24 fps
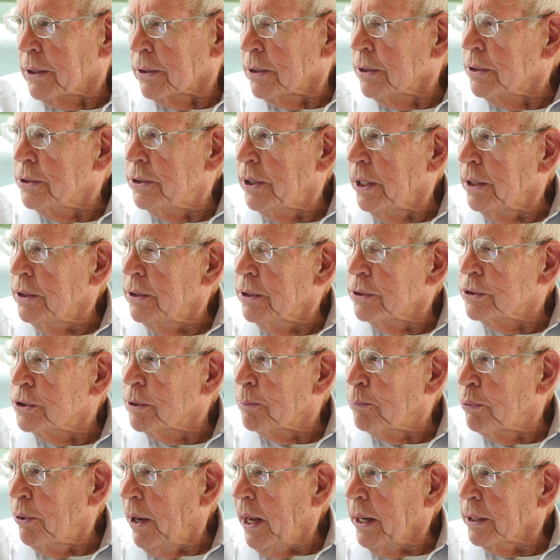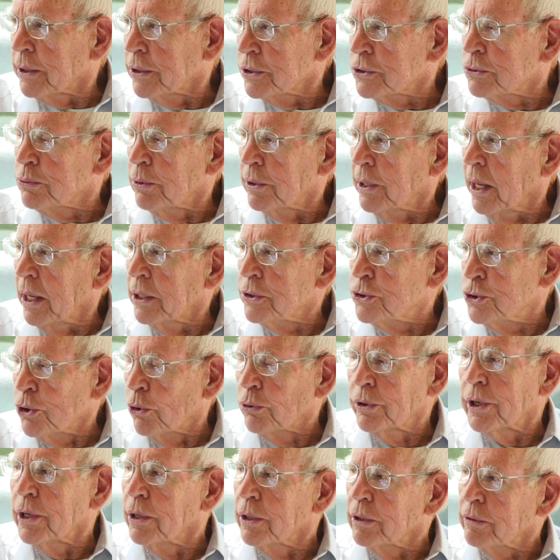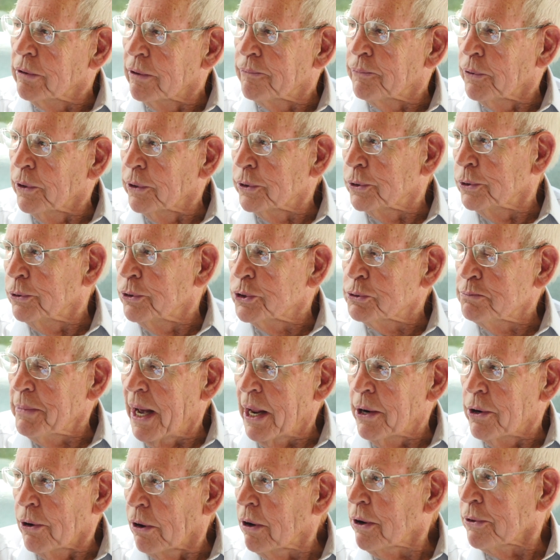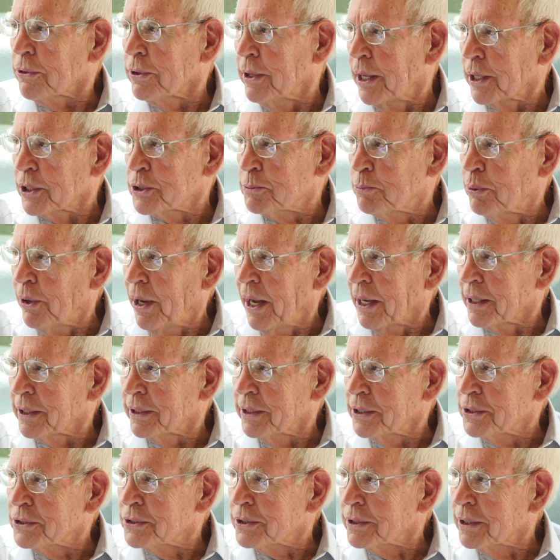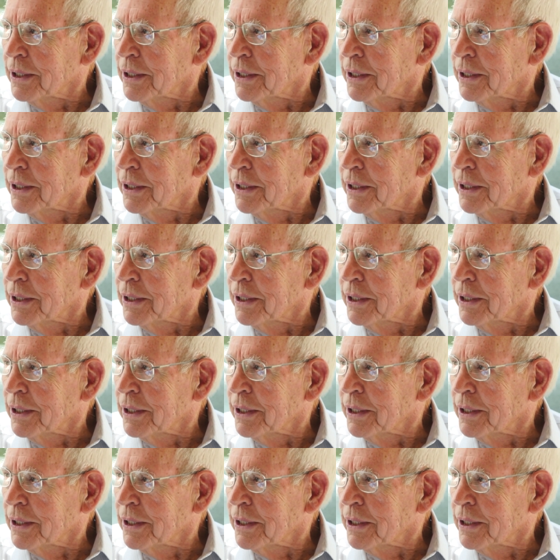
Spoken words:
continued to practice what I jokingly refer to as my narthex practice.